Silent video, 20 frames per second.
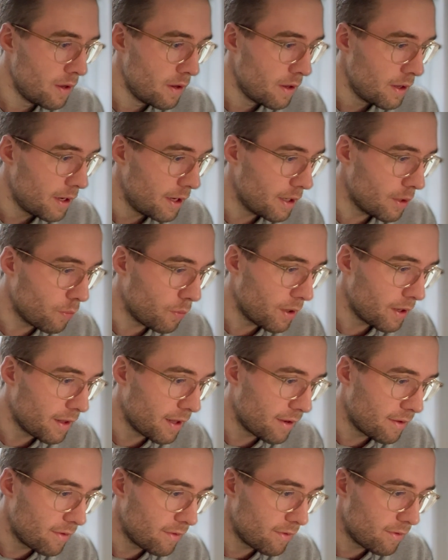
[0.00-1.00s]
in a way
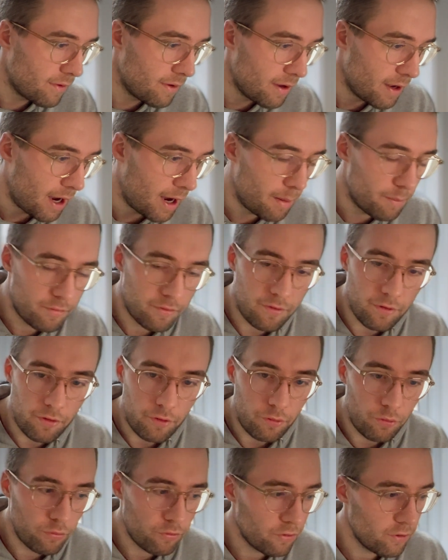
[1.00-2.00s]
that harms the
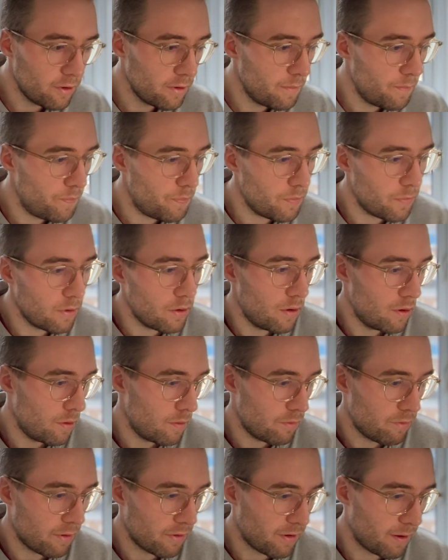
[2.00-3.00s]
user,
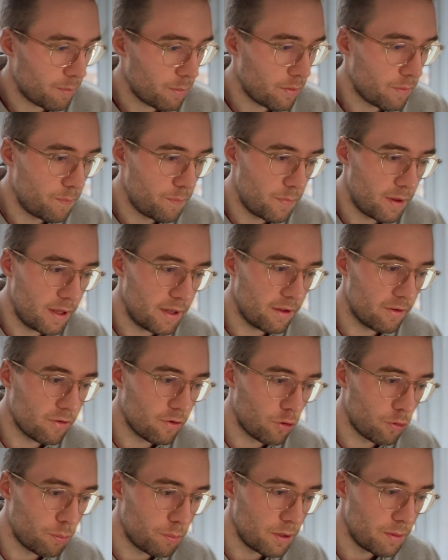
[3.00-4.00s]
for example, and this
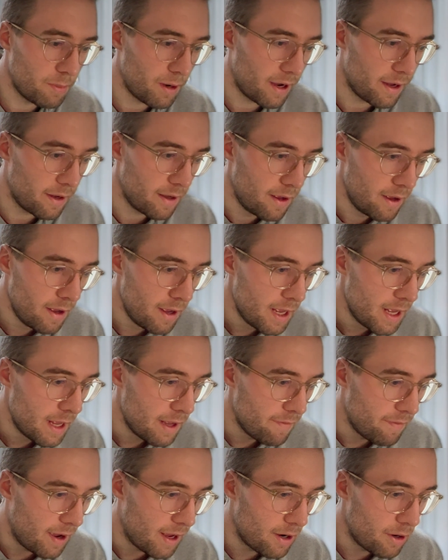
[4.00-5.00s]
could be by
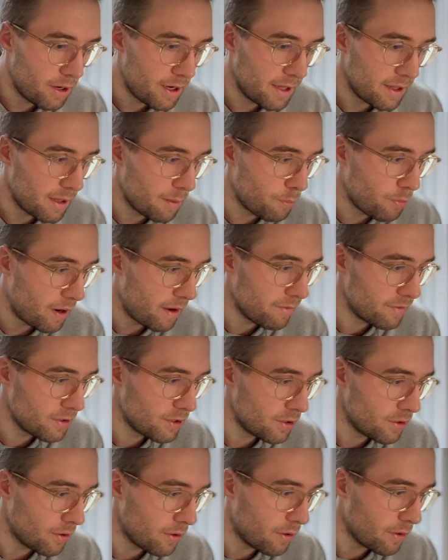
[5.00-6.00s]
violating their privacy
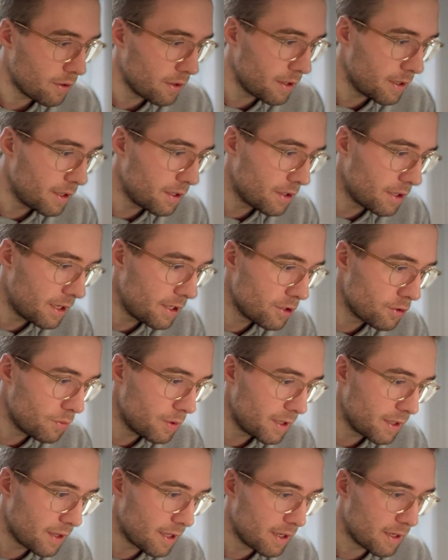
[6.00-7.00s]
or
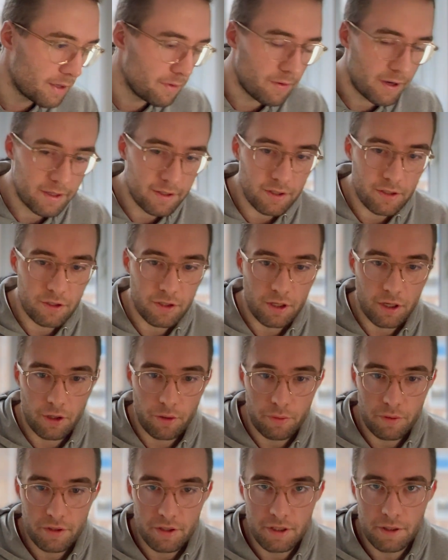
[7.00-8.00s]
endangering their device's
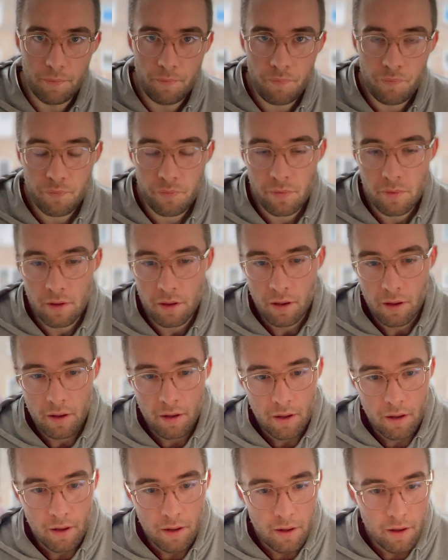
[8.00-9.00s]
security.
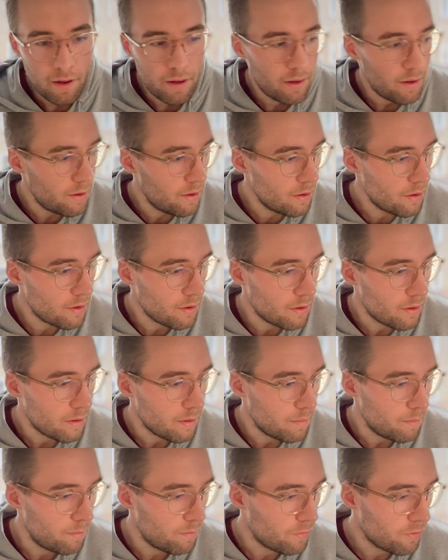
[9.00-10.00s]

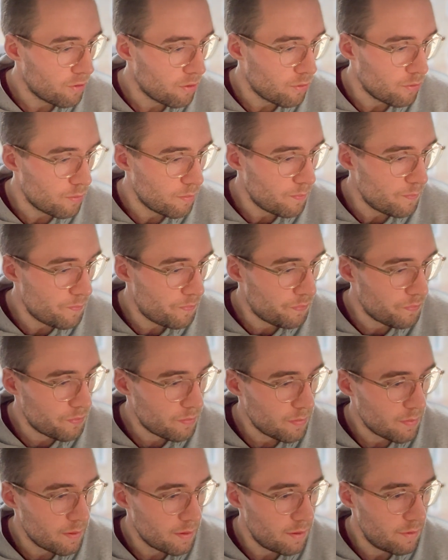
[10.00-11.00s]
So
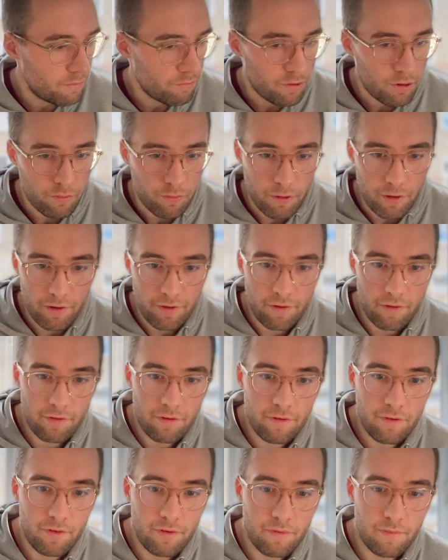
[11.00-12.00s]
this
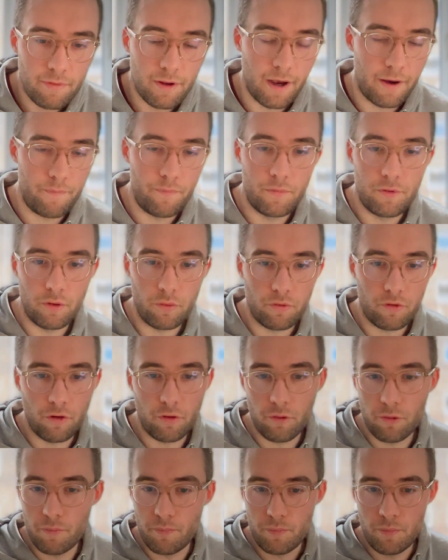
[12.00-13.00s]
is
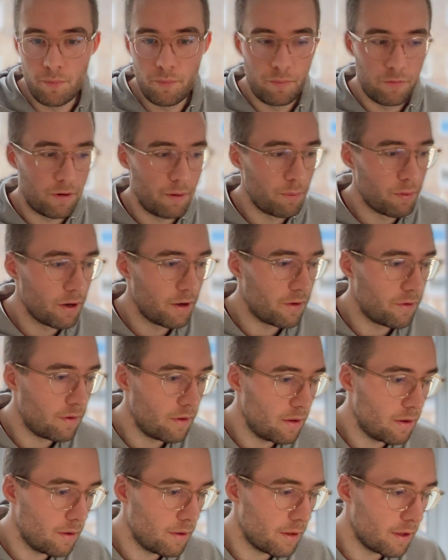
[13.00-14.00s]
so simply
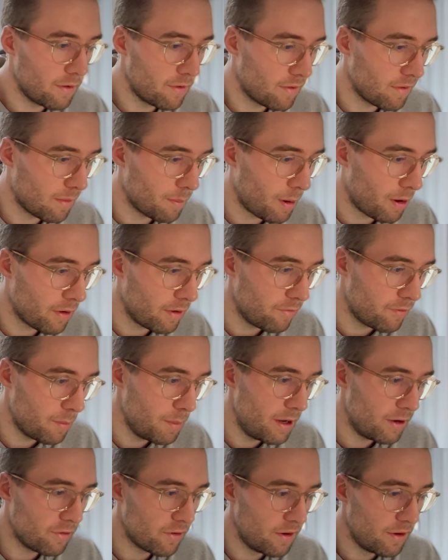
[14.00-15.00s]
this is about
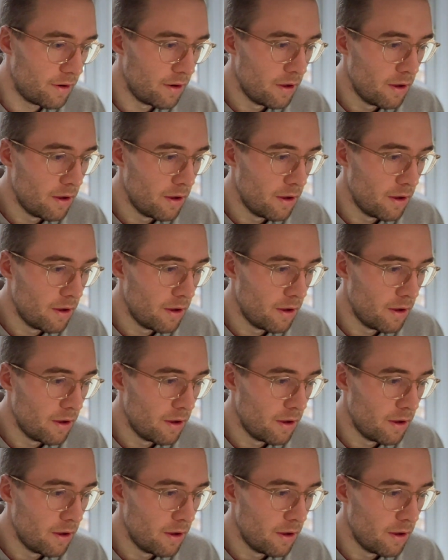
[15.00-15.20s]
information